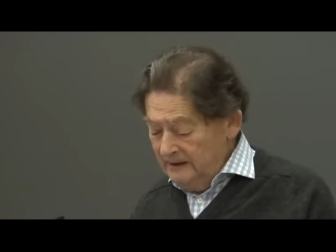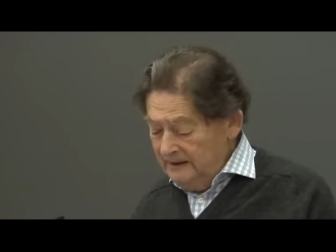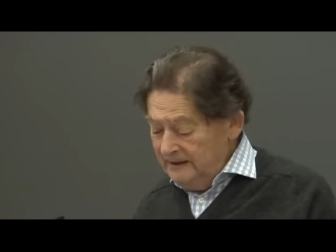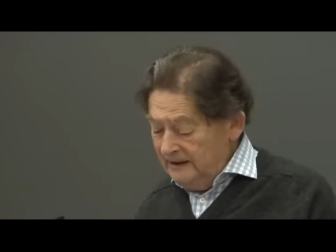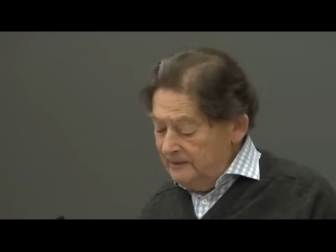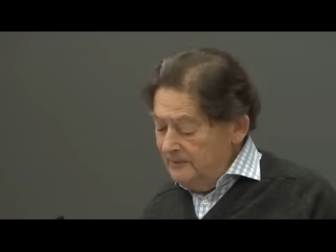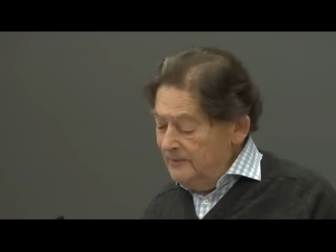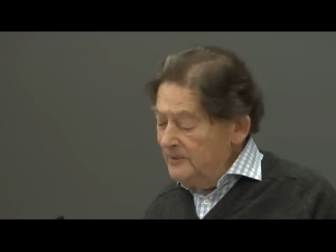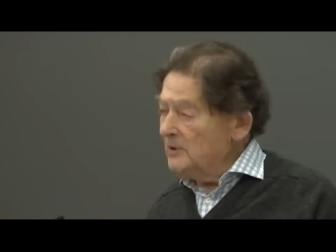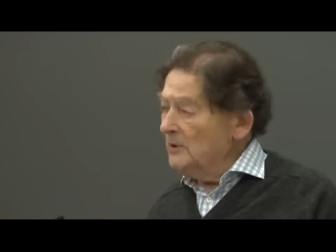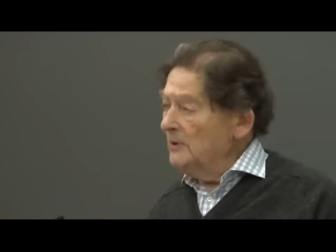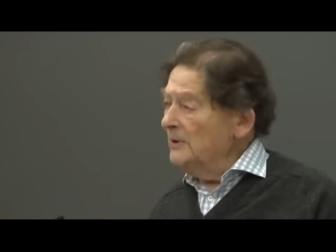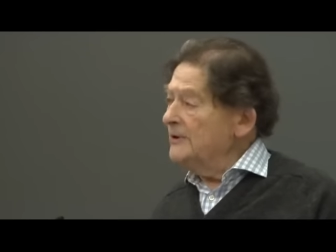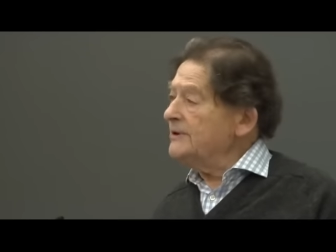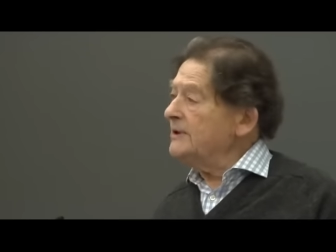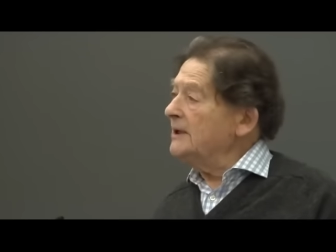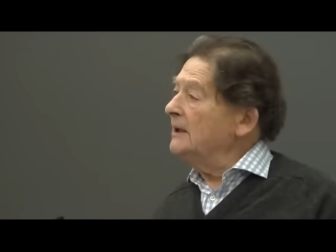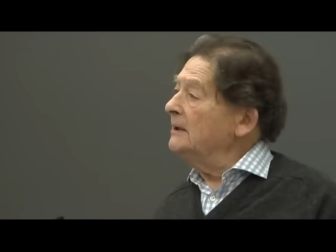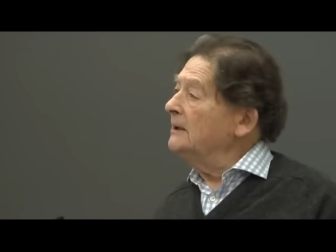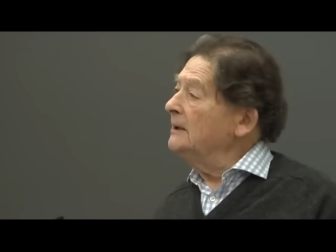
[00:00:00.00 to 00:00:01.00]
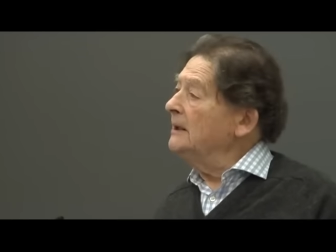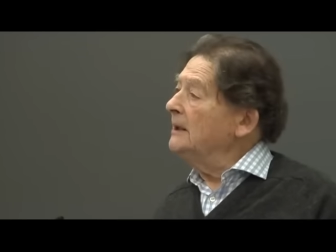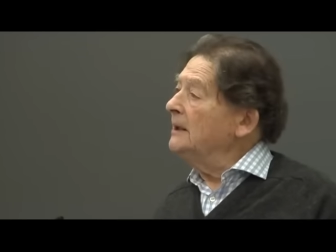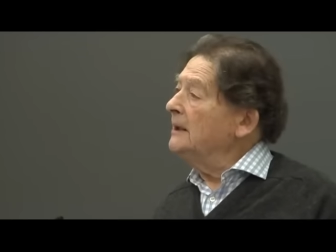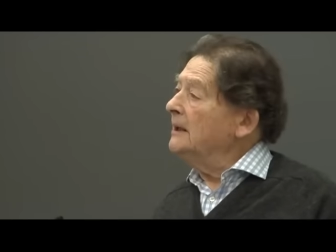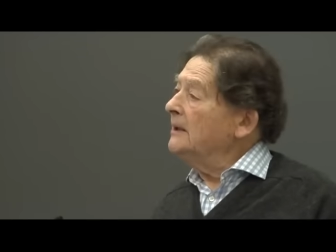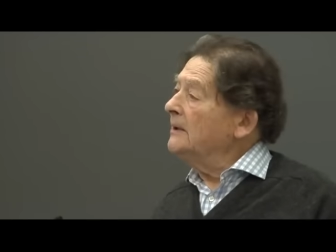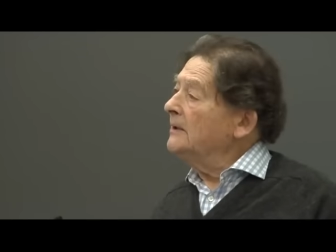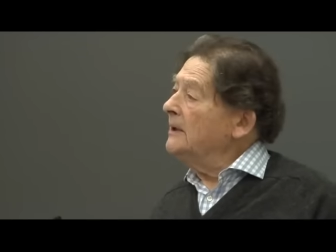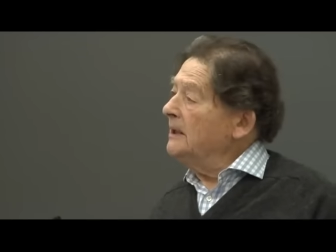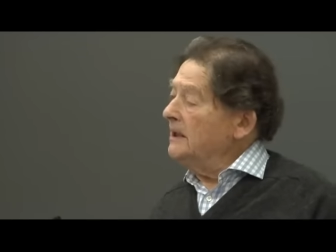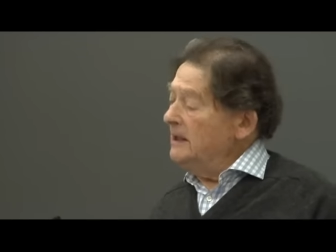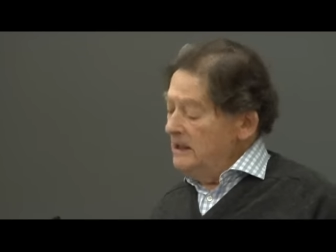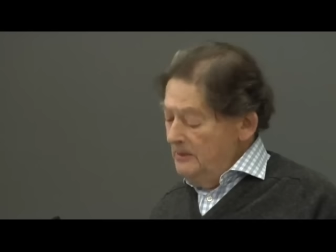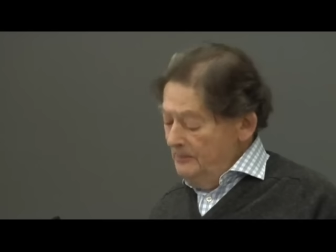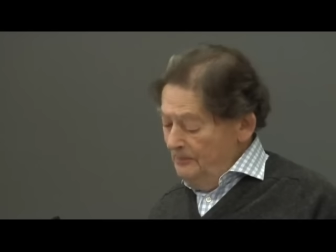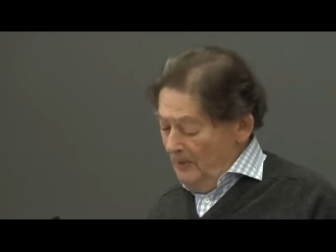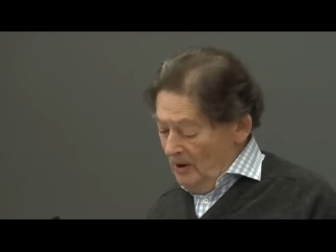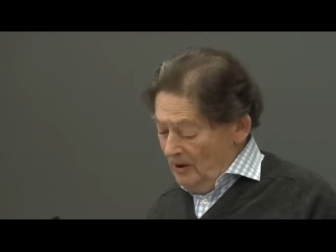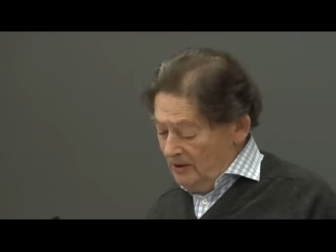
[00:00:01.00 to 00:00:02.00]
Yet it was also the
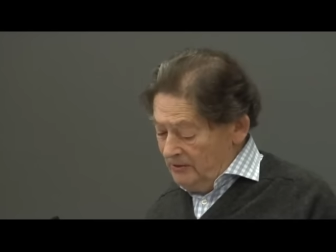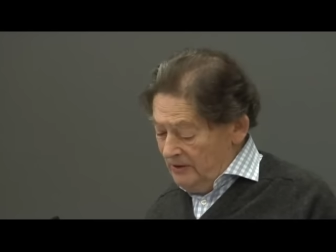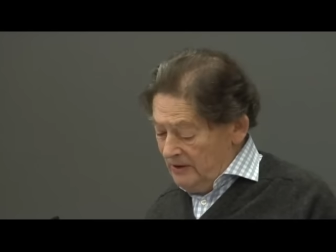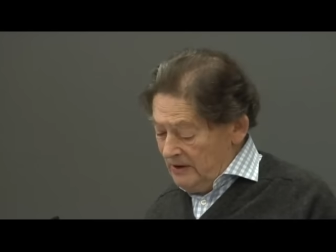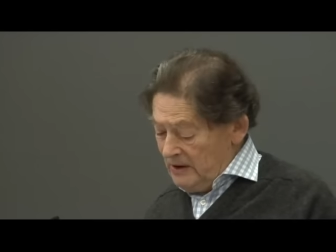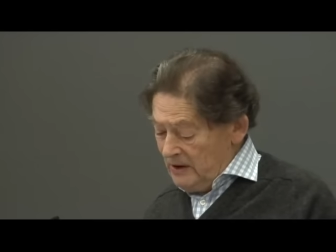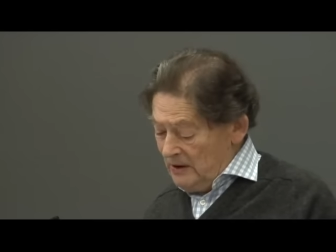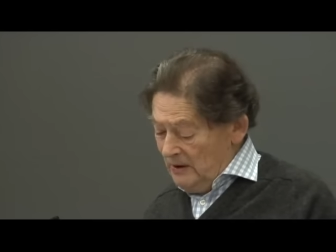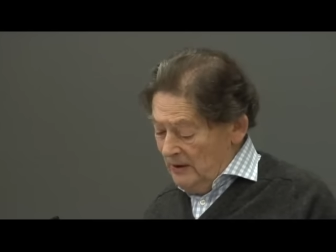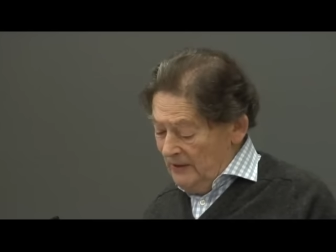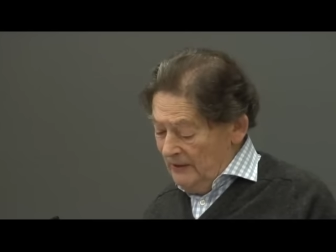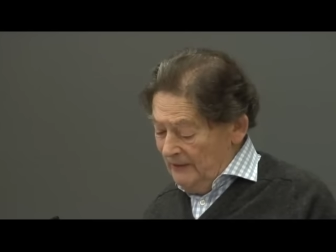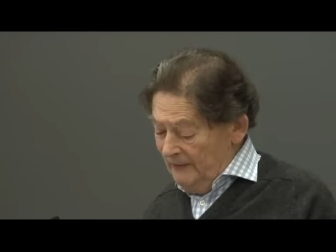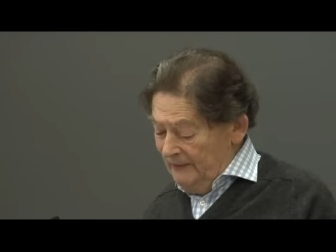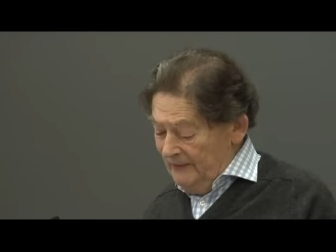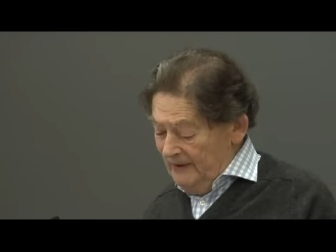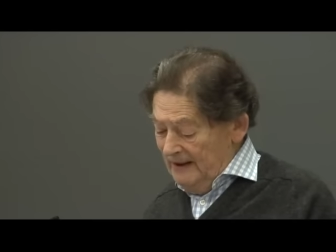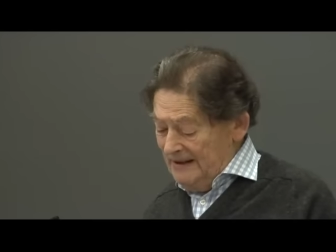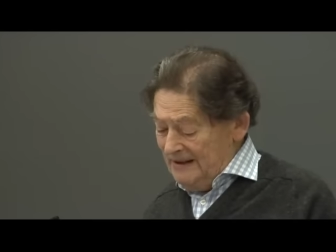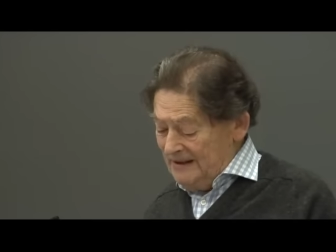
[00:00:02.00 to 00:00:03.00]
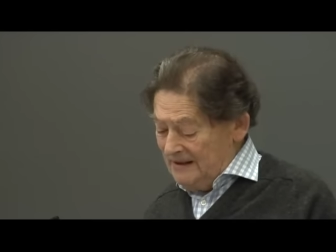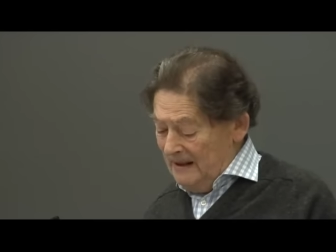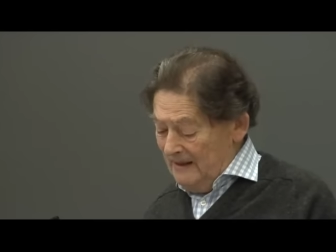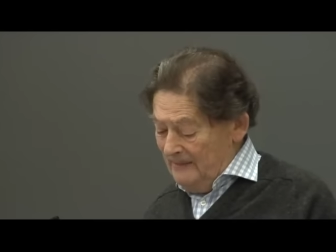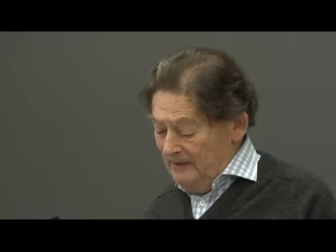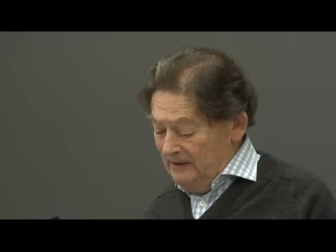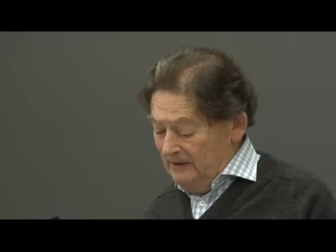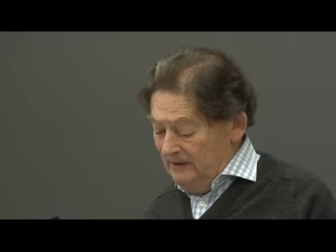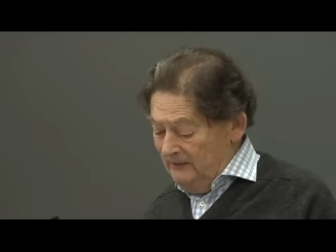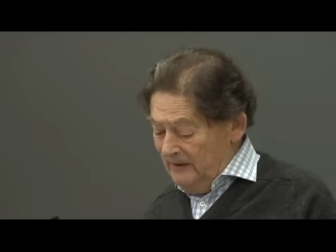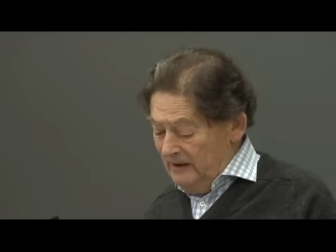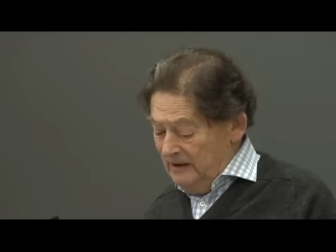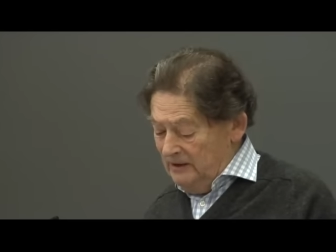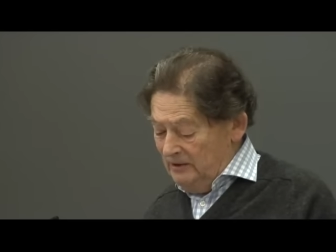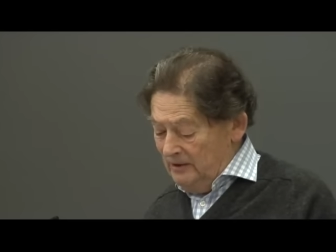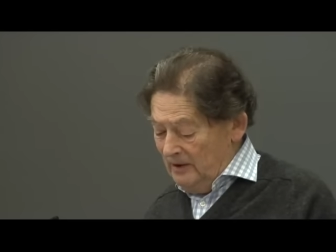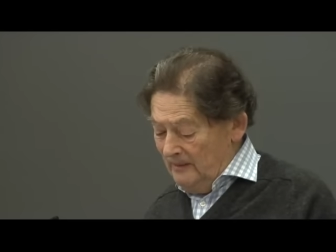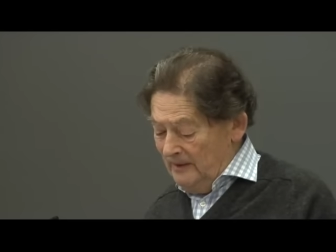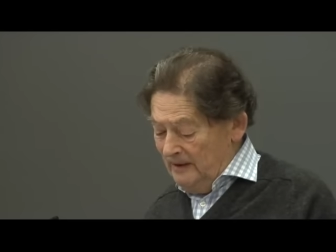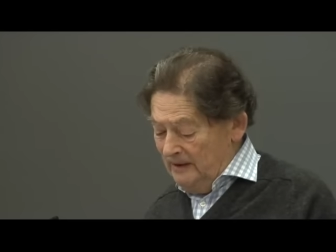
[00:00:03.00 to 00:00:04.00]
epoch that saw the first coming of
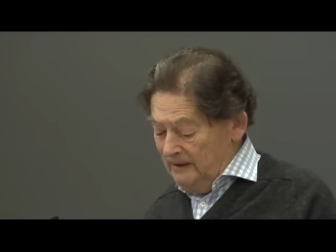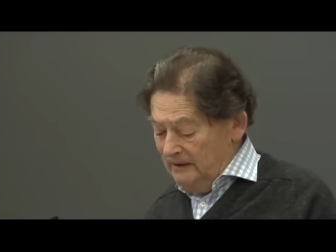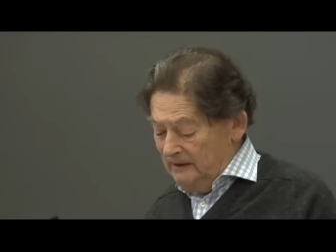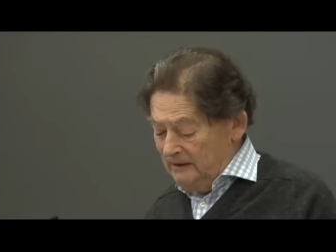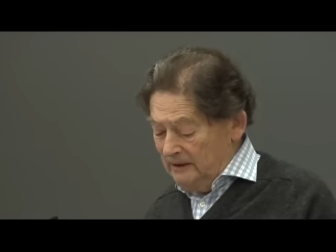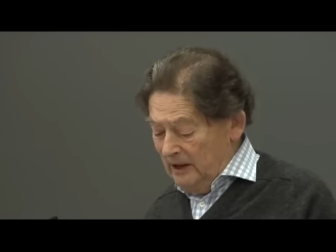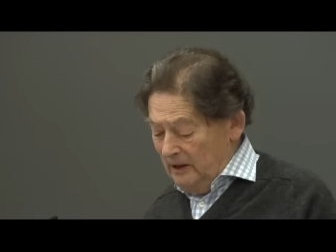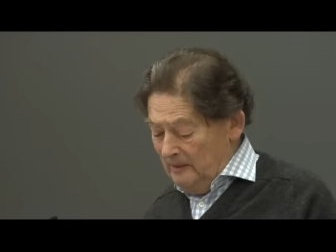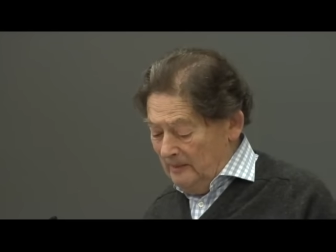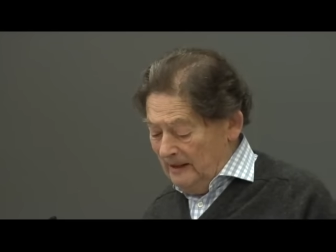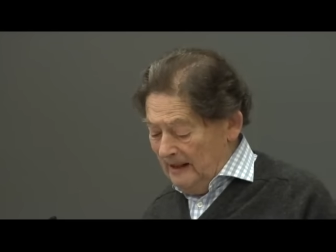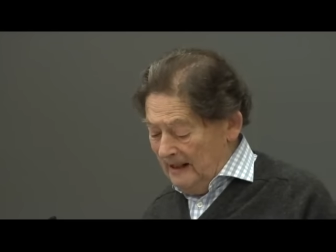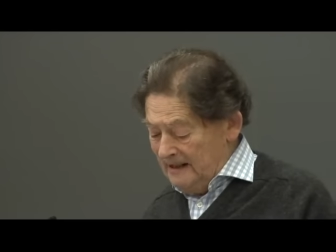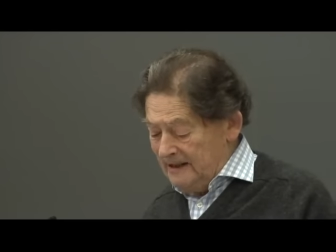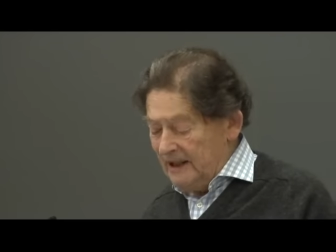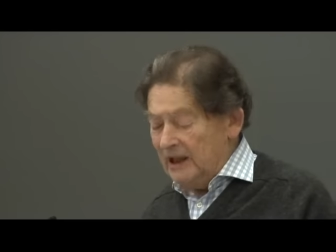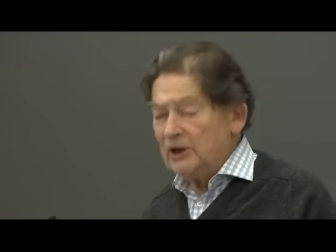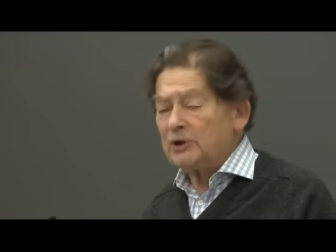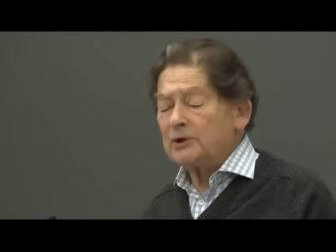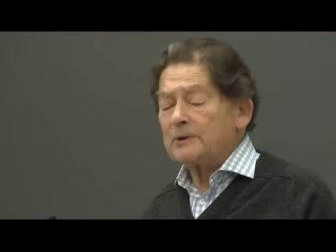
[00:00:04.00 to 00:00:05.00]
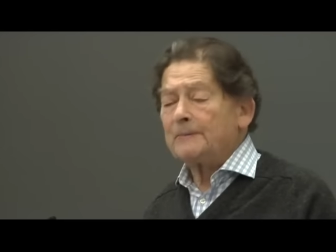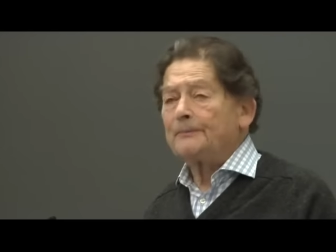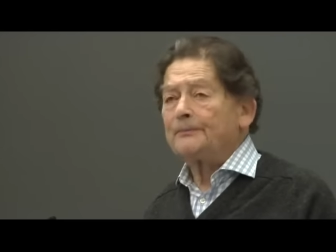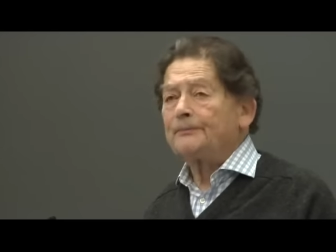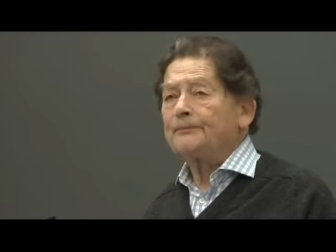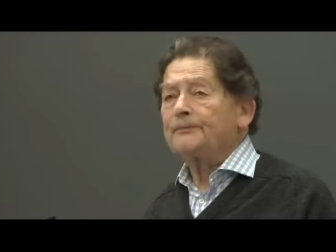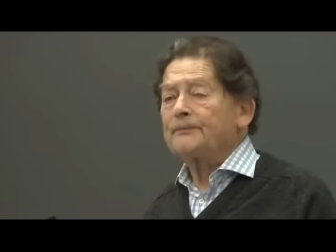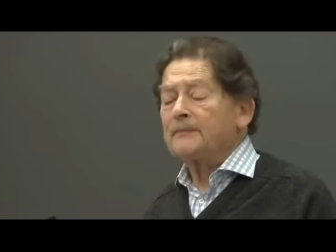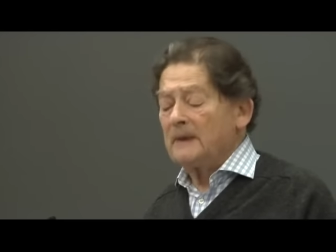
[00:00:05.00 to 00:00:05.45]
economic globalization,